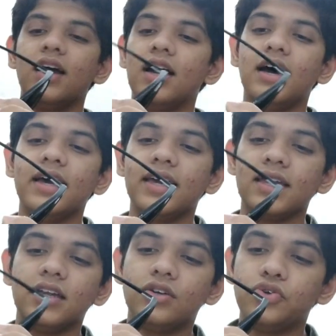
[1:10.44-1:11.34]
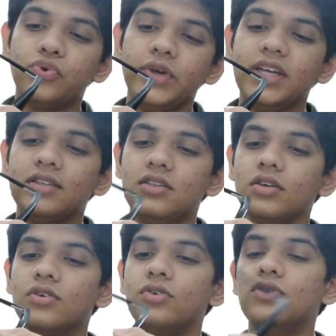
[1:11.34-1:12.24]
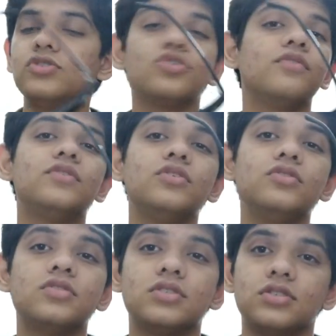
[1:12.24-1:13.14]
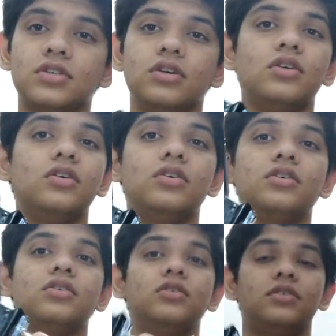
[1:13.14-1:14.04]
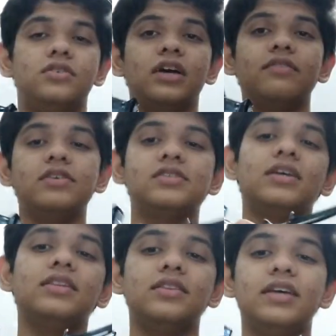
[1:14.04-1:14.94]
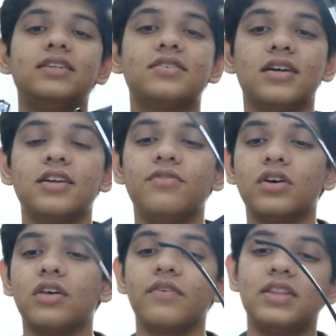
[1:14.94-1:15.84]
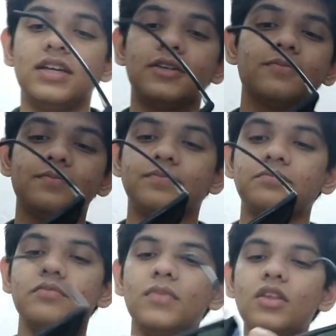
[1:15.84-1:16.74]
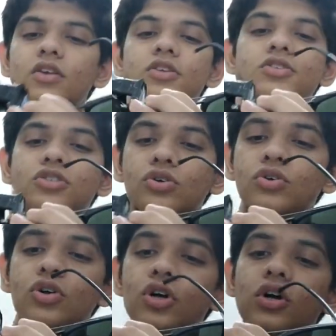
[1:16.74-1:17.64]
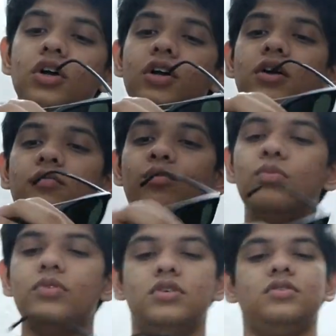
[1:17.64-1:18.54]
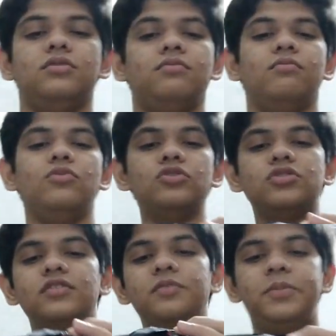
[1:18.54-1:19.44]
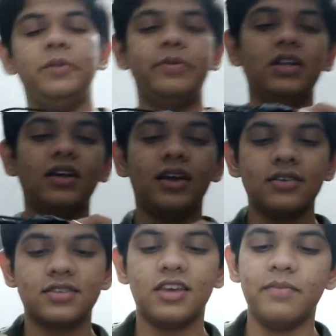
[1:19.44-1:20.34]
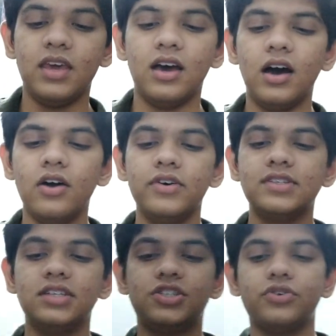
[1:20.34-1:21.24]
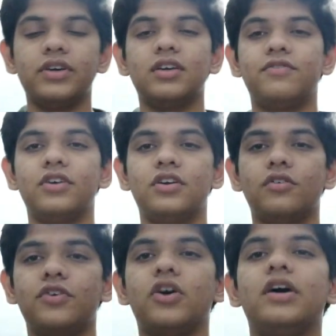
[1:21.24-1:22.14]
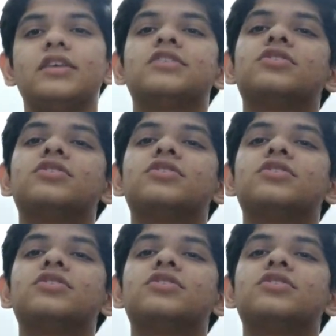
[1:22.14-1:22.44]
I tweaked the codes of those drivers and then it started working with it. So most of the people are asking me, how is it showing in front of your eyes?